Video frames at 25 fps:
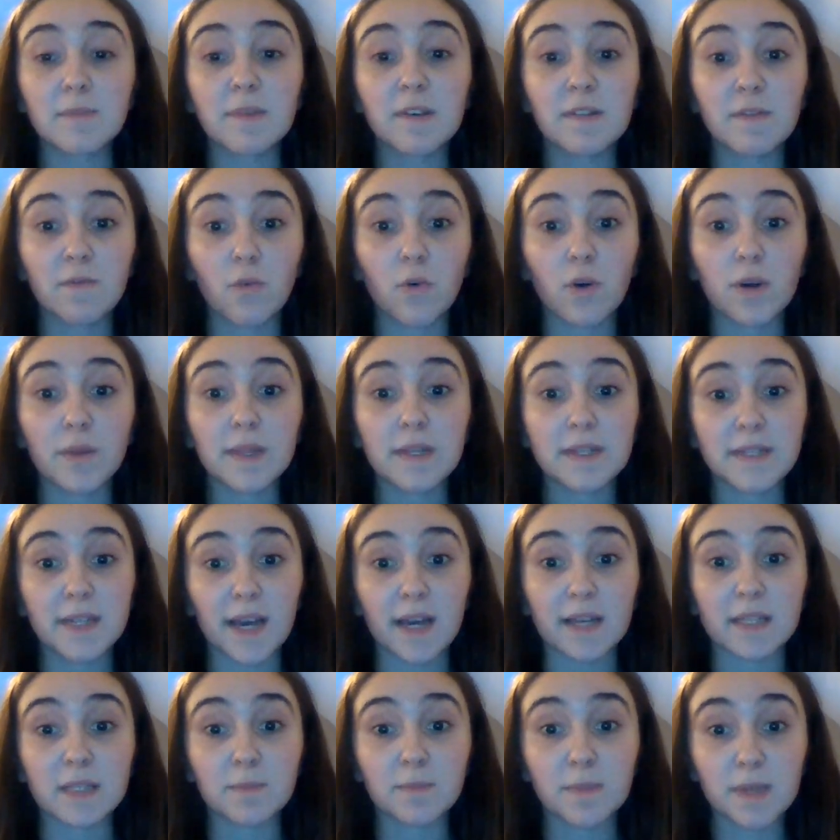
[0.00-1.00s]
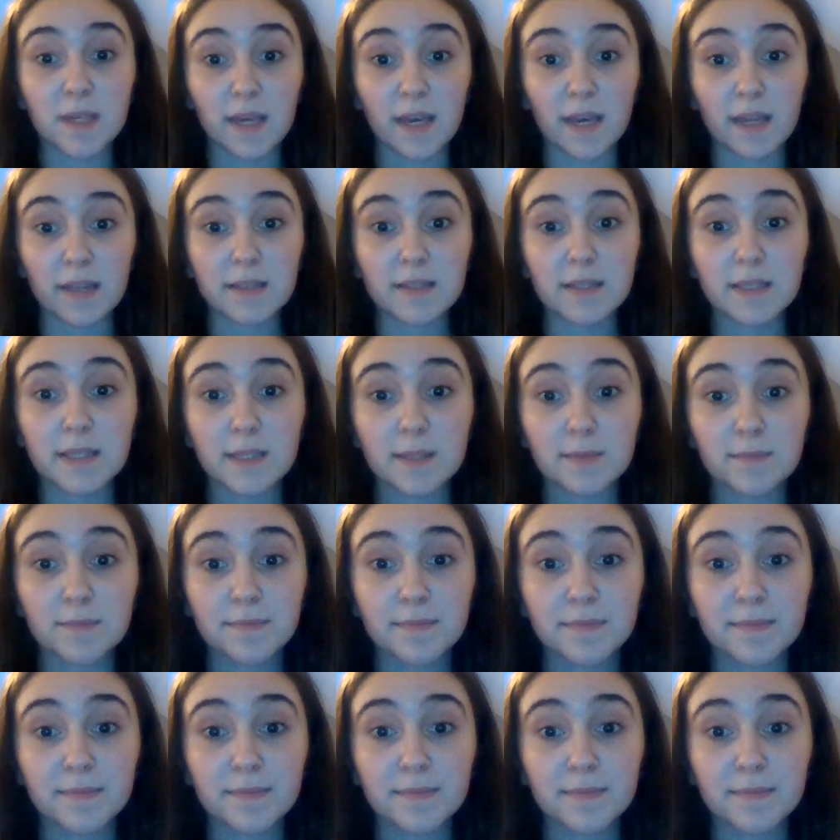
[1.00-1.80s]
before the test begins.